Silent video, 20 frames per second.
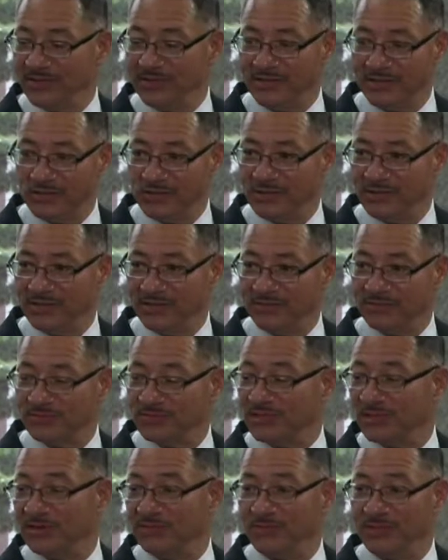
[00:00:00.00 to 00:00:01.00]

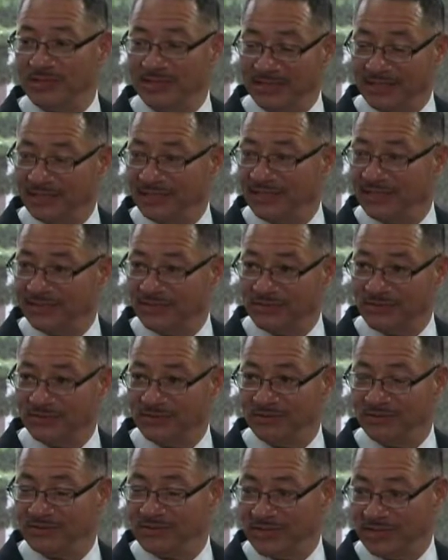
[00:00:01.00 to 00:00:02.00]
initiatives that we didn't get a
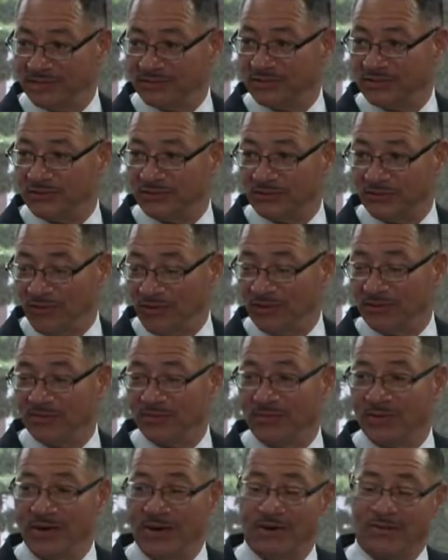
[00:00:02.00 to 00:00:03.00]
chance to talk
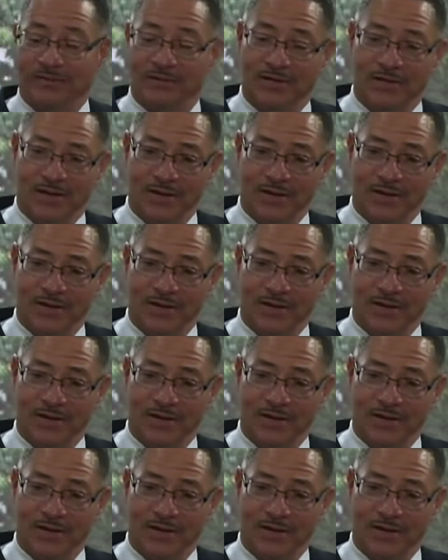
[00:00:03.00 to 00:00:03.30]
about.